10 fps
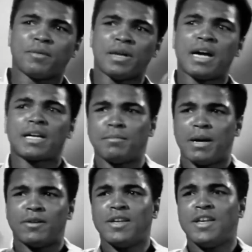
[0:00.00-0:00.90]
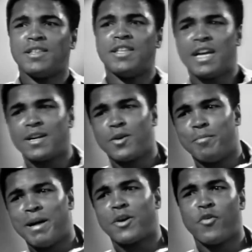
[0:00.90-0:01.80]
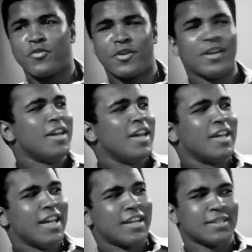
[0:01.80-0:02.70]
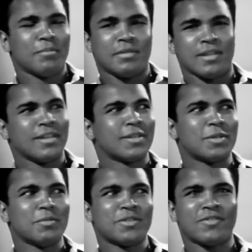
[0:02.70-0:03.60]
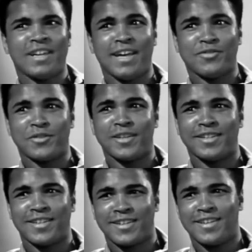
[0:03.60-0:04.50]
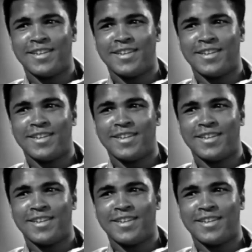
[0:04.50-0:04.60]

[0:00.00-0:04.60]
come knock him out, then I can go back over here and knock some, didn't get too much of a laugh on that, did